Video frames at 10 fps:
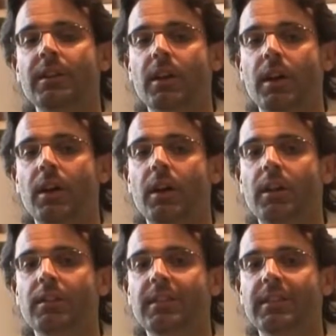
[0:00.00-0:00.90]

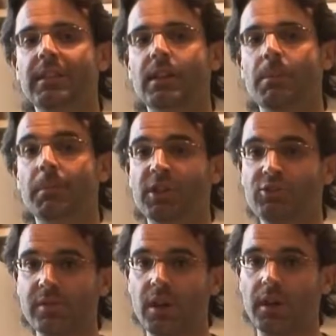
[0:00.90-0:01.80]
the
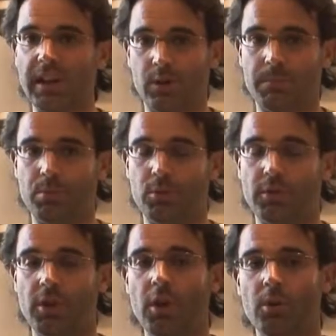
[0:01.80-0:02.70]
Montreal airport,
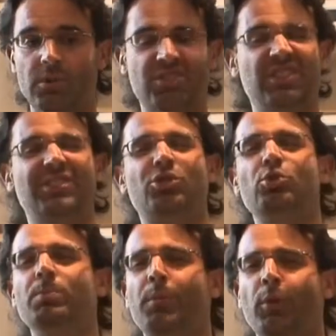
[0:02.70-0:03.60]
which is
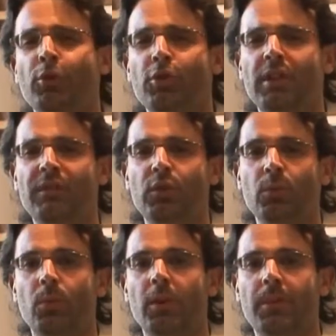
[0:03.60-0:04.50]
super good if you
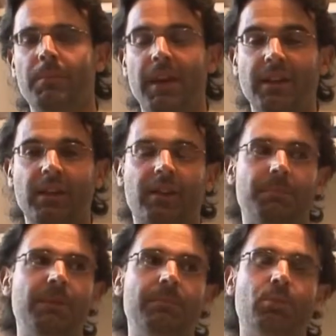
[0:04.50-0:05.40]
want to make
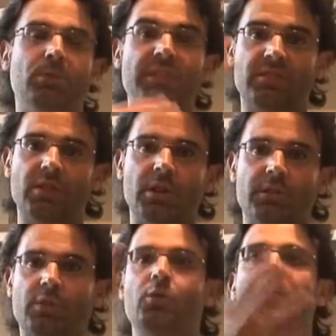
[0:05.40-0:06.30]
people
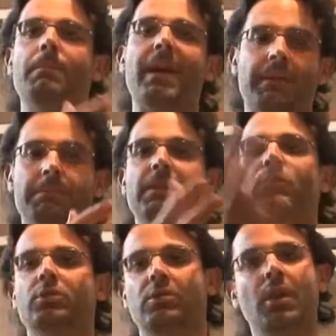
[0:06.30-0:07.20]
discover Quebec
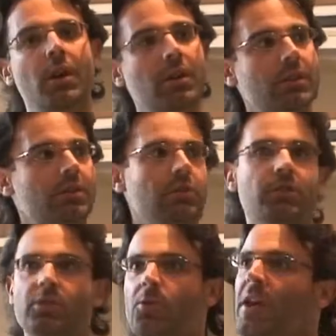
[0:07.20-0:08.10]
beers. Because
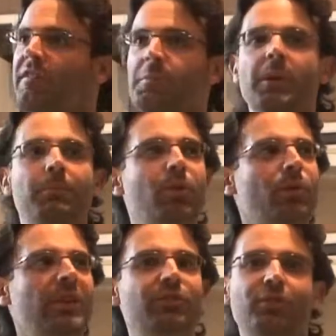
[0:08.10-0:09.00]
look, you have
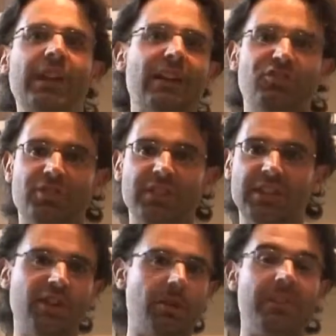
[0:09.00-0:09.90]
people internationally
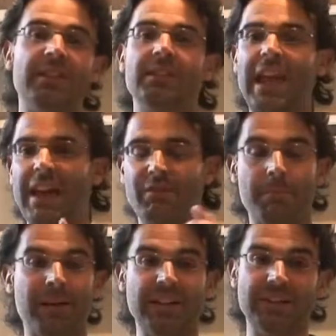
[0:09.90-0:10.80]
coming in to have a
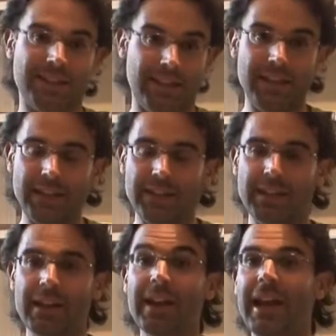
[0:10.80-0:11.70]
bite to eat,
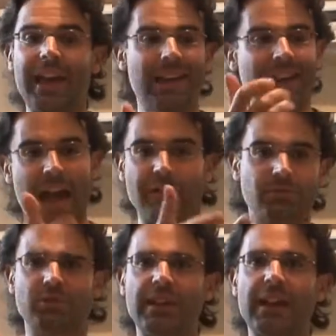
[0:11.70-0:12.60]
and
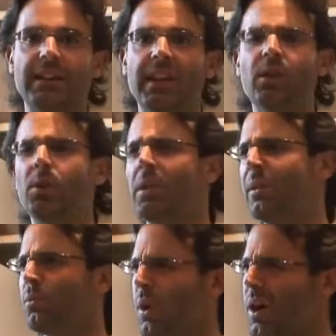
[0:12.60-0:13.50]
after that they go
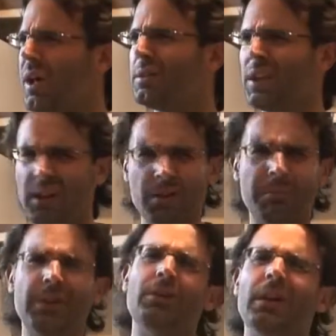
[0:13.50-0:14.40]
like, well, I'll take a
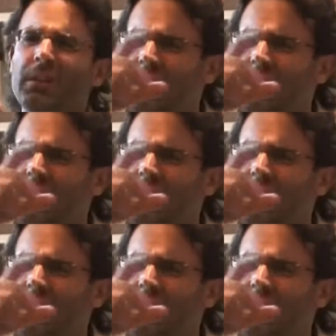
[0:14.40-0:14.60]
beer.